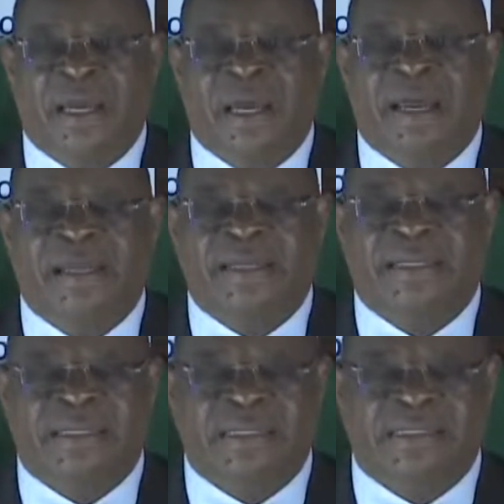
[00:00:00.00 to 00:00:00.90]
And
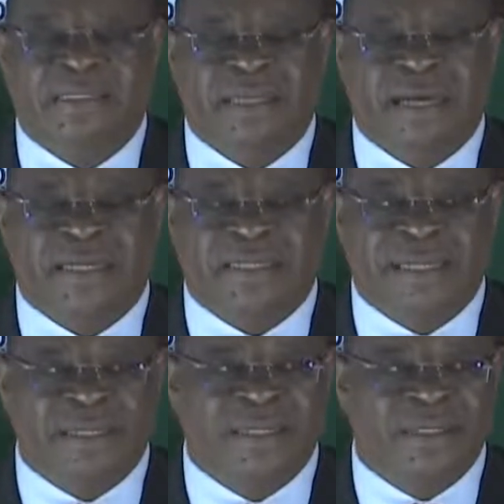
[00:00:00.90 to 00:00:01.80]
his
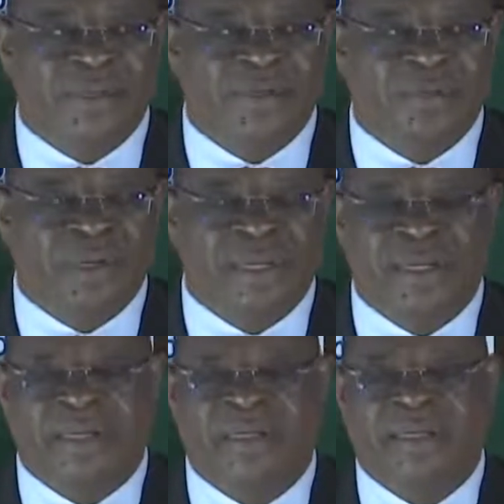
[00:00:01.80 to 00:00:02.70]
attorneys
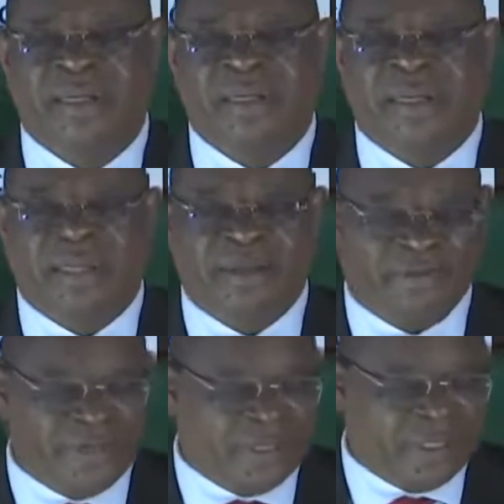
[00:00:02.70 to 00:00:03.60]
were
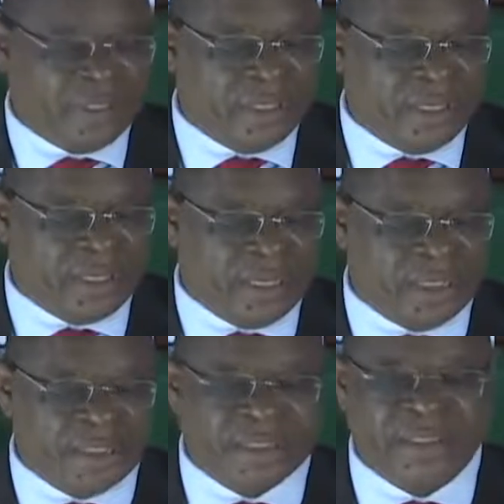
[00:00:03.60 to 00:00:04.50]
given a
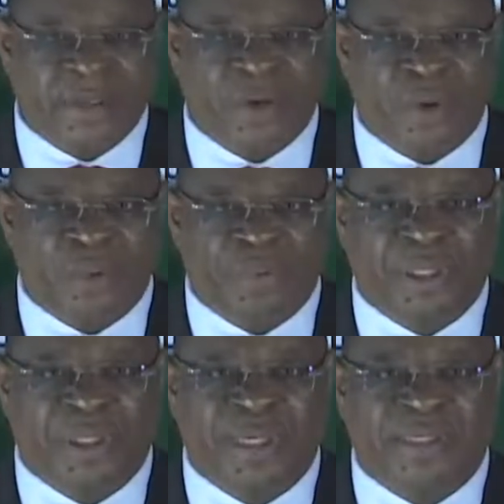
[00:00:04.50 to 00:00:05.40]
courtesy copy,
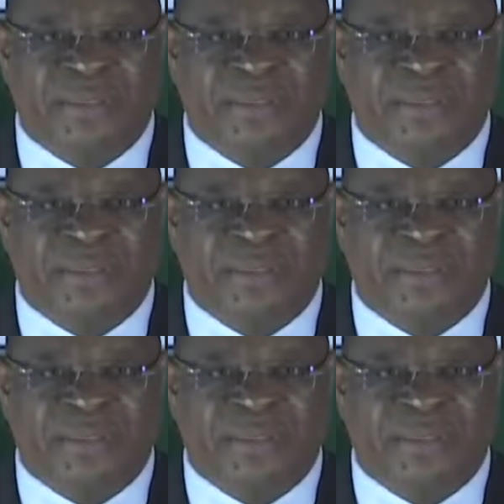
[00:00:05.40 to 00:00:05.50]
as